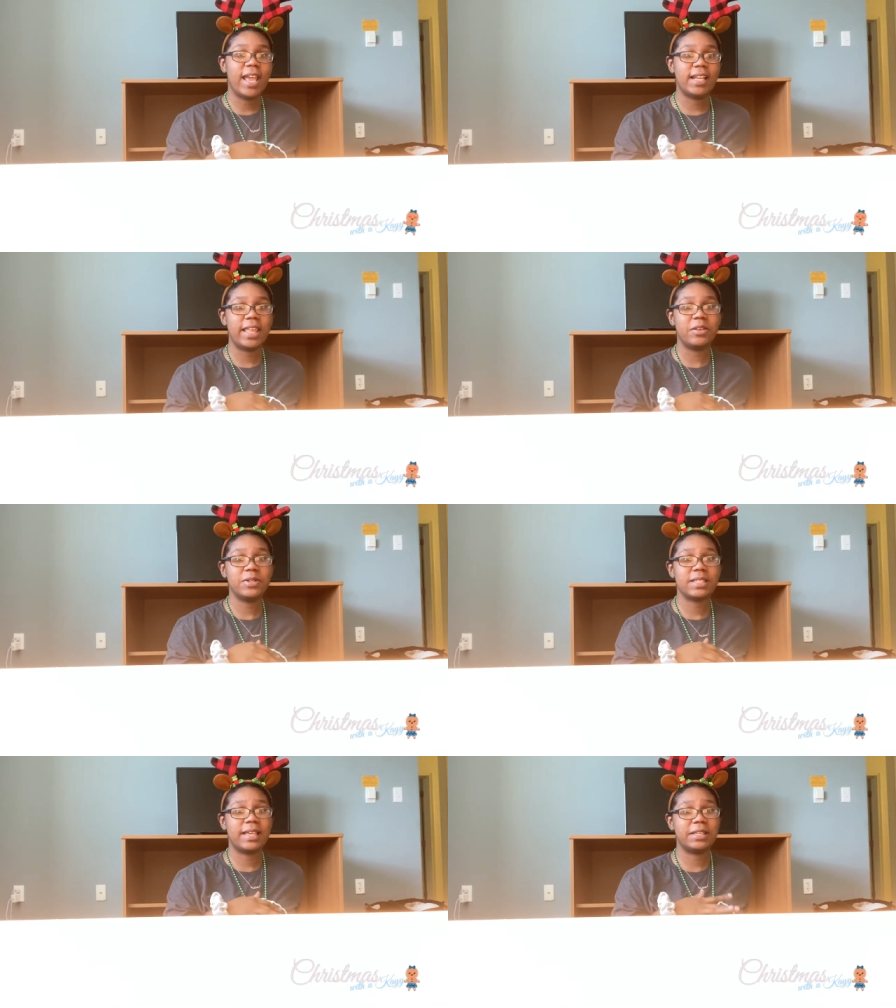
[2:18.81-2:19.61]
And Haley
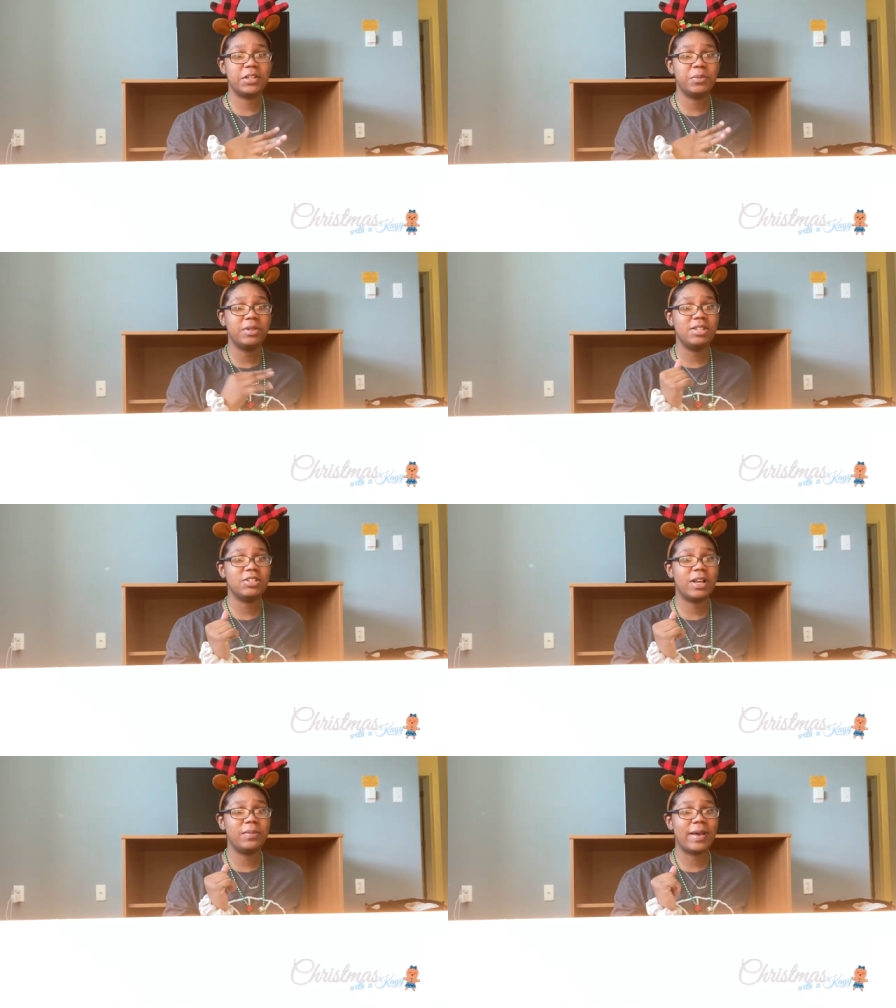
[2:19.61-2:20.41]
was like, can you please
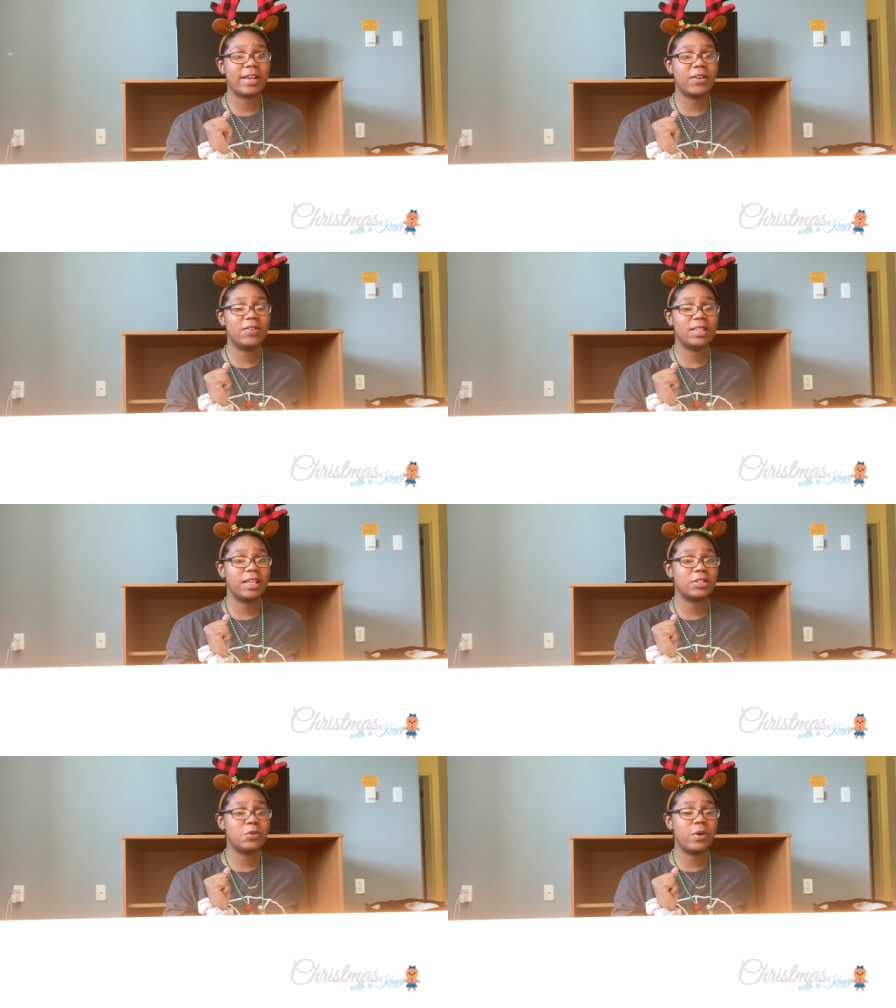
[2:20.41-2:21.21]
try and pack
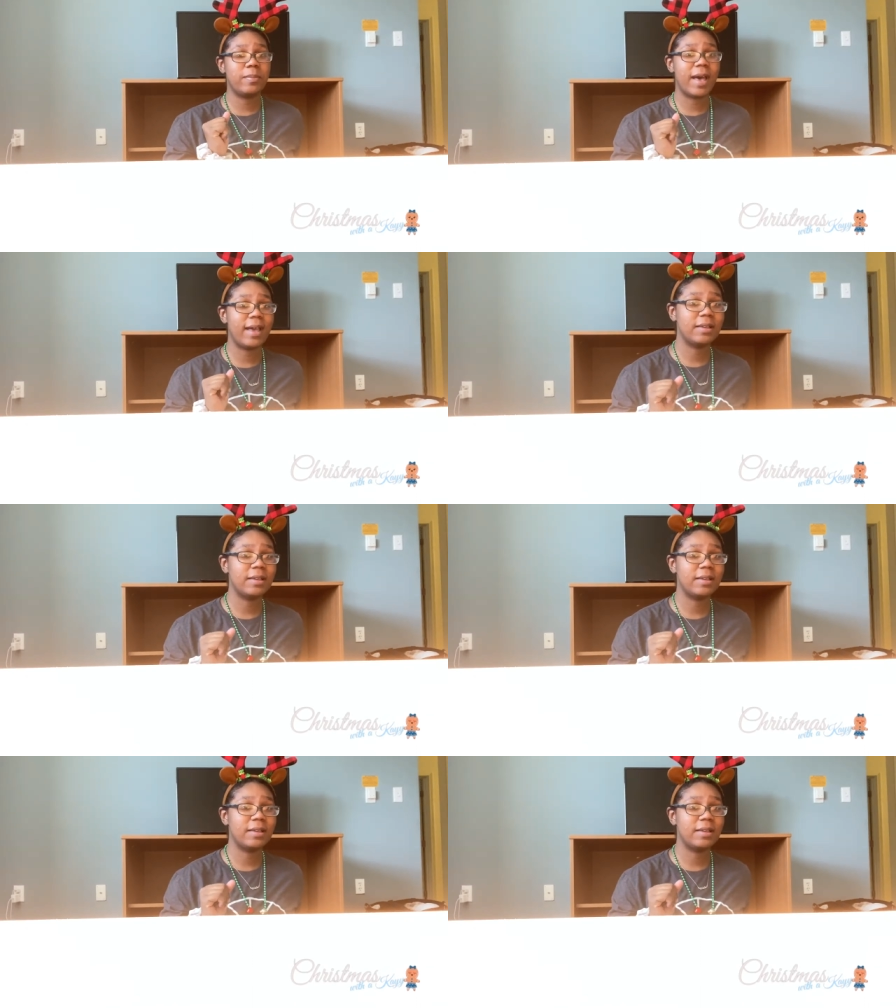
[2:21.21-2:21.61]
everything into one bag?